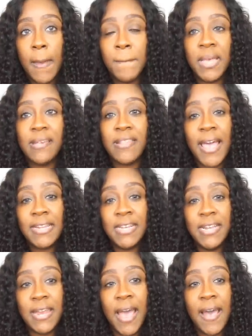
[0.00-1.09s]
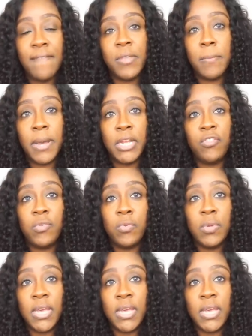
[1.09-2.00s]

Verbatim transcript: because I didn't have the money to